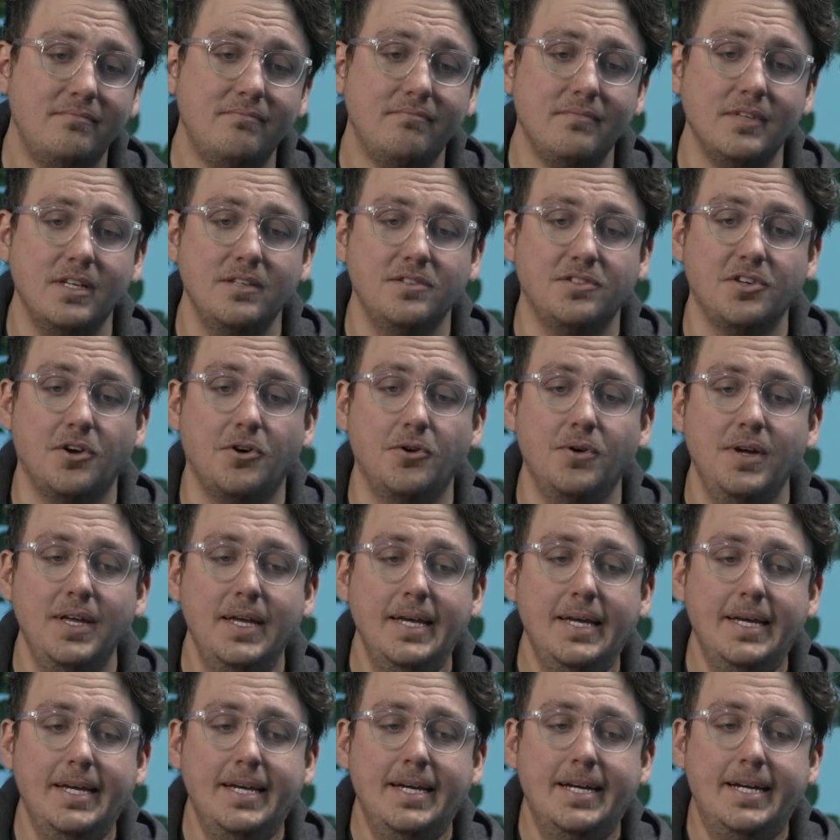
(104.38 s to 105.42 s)
So
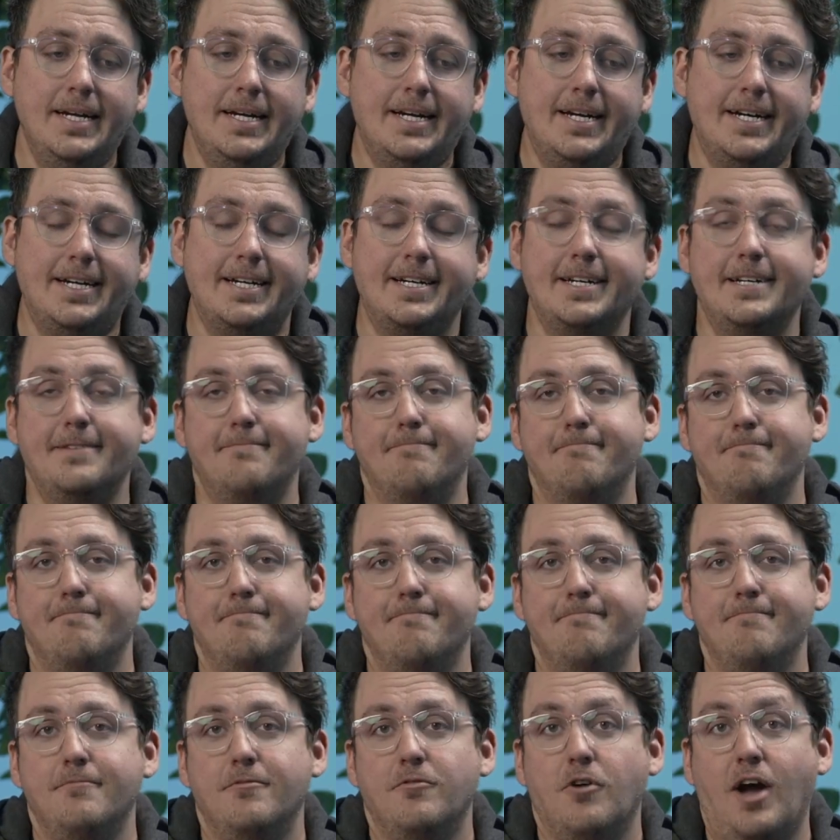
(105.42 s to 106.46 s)

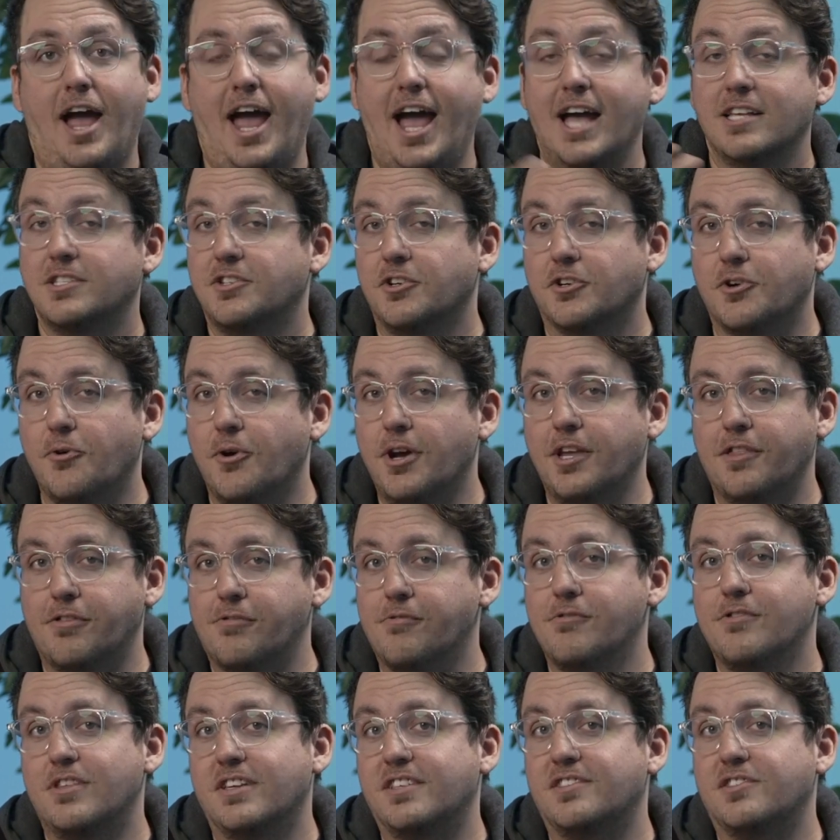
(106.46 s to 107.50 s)
as you're going
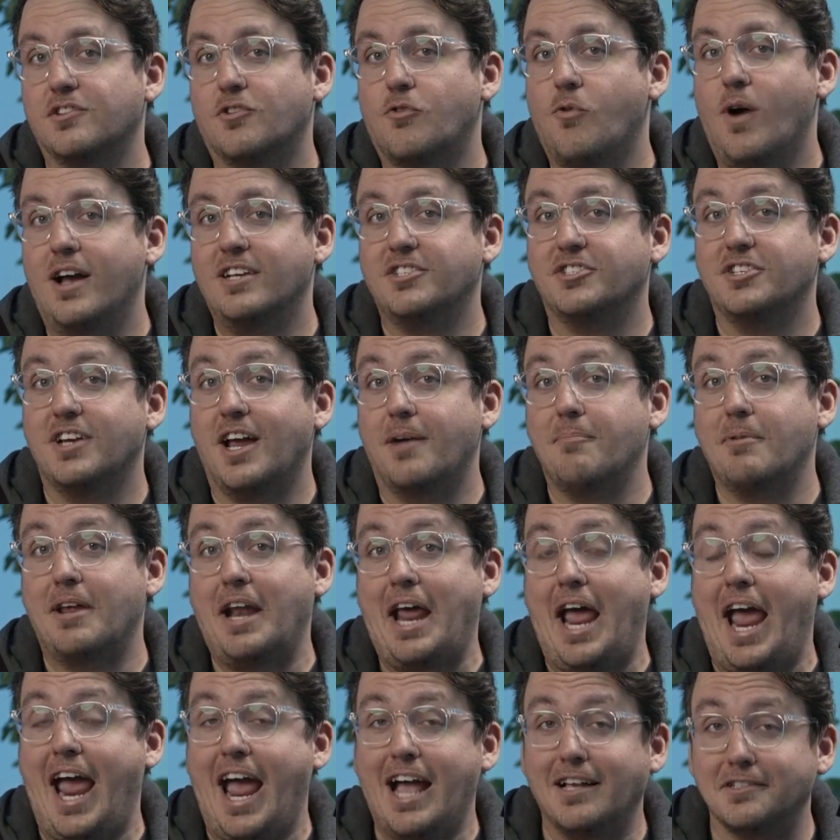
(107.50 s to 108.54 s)
through this, the question I'm going
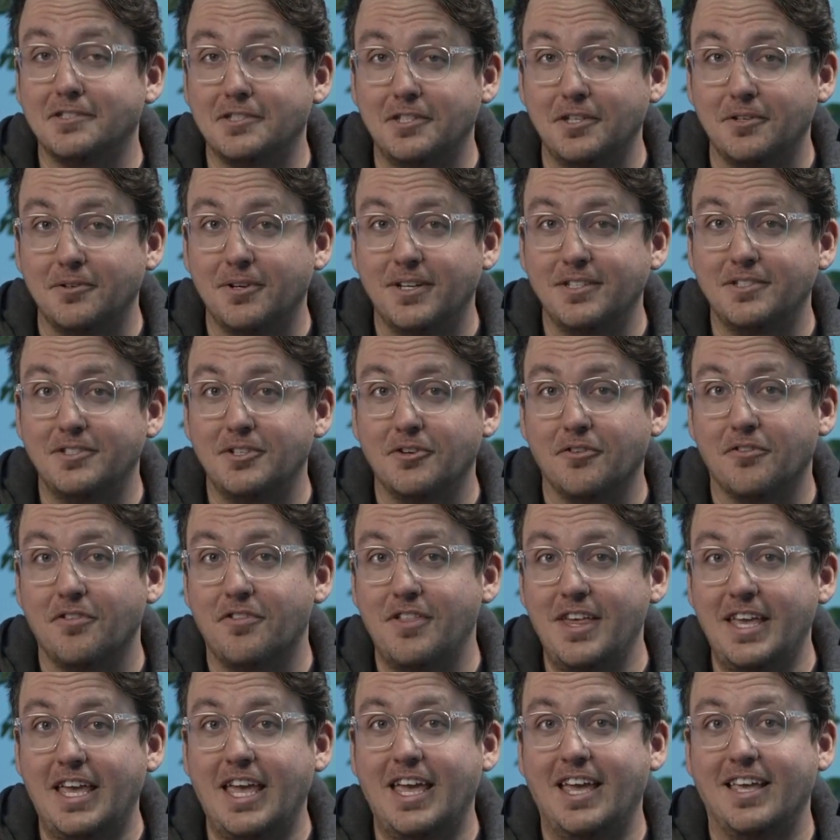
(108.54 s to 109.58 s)
to ask you as you're
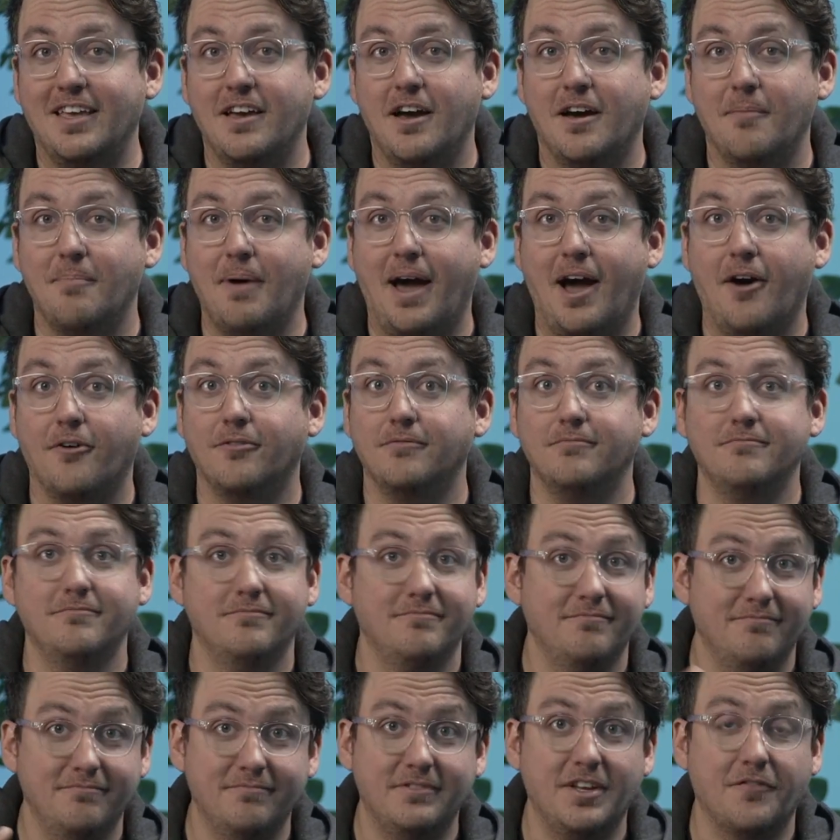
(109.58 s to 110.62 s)
thinking about
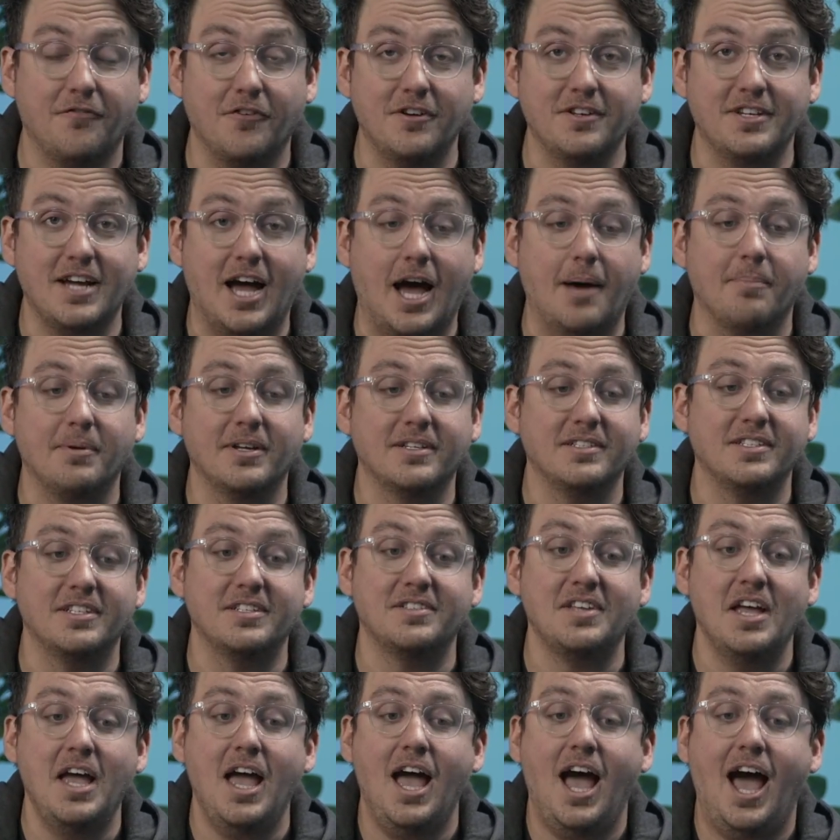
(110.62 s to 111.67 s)
different topics is,
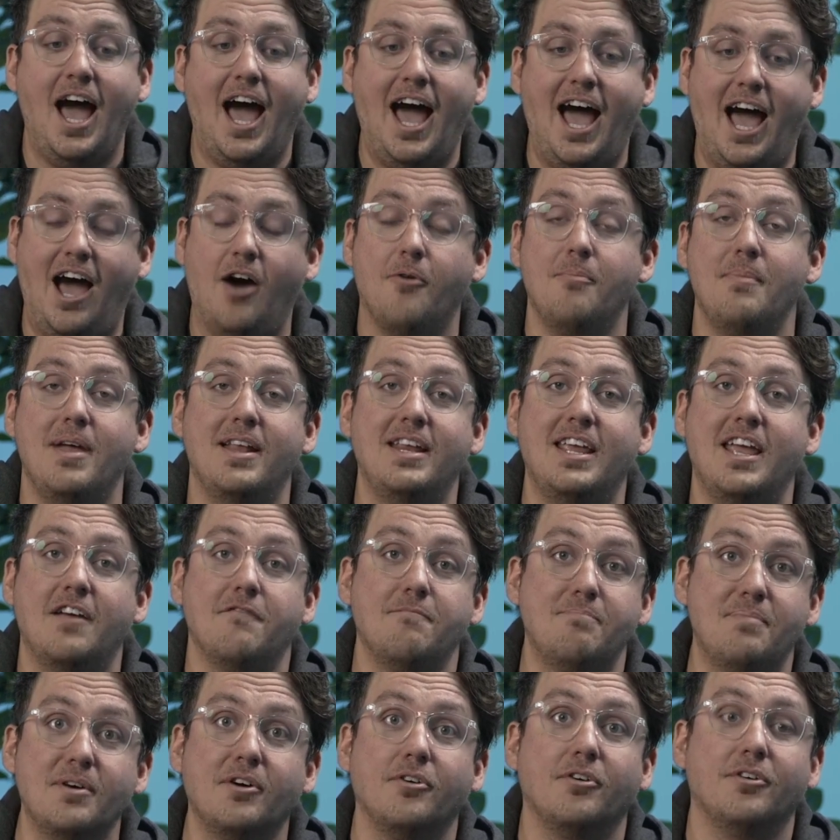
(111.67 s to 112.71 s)
how many have
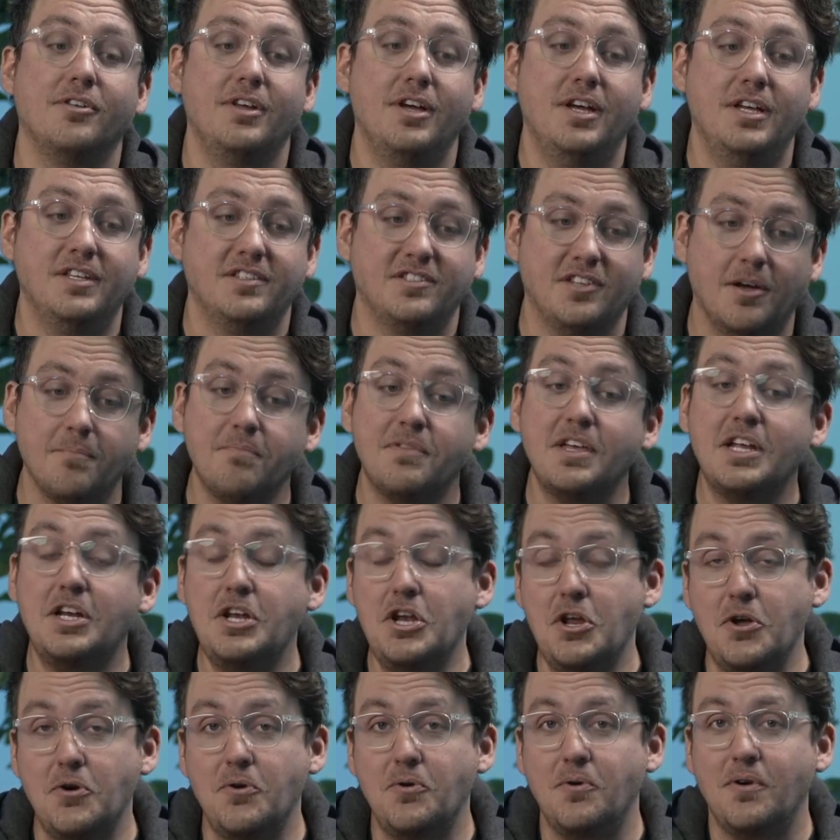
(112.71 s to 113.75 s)
built something
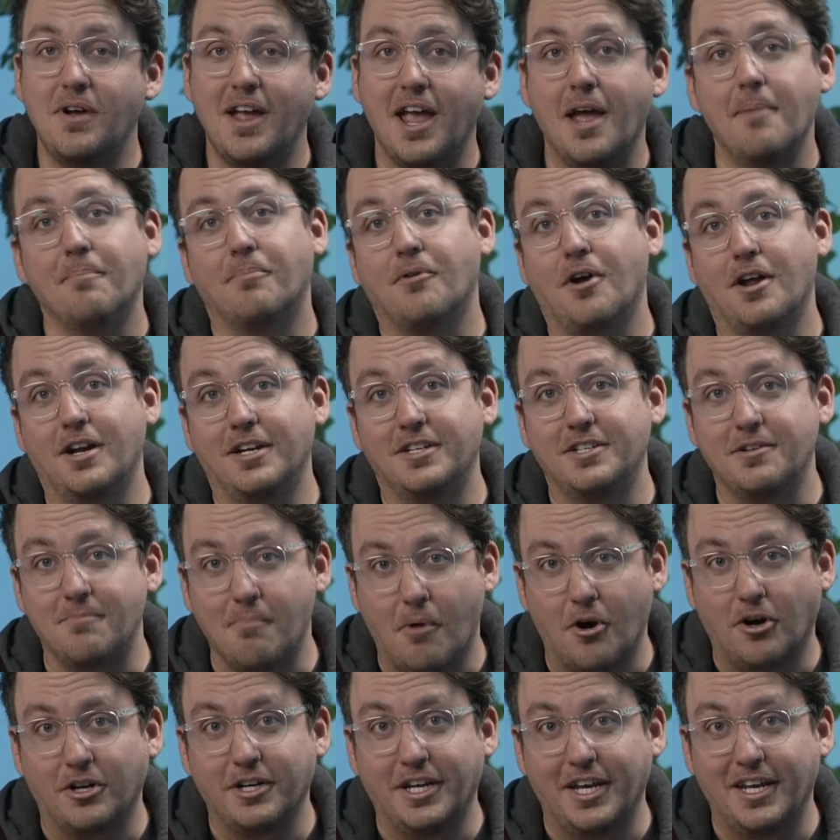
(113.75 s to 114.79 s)
new and brought it to
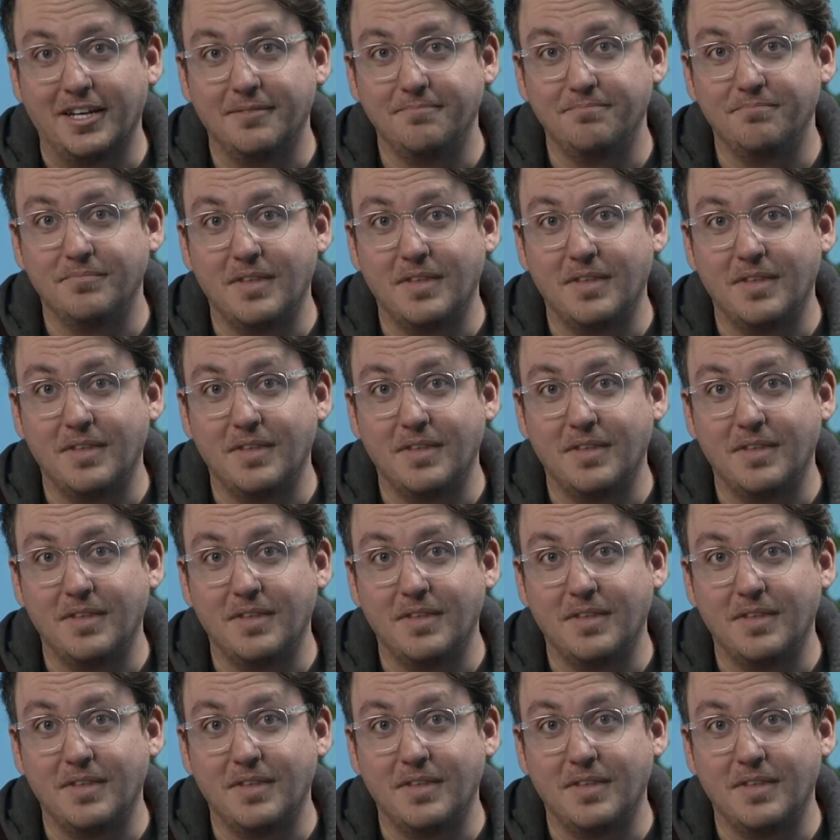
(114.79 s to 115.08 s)
market?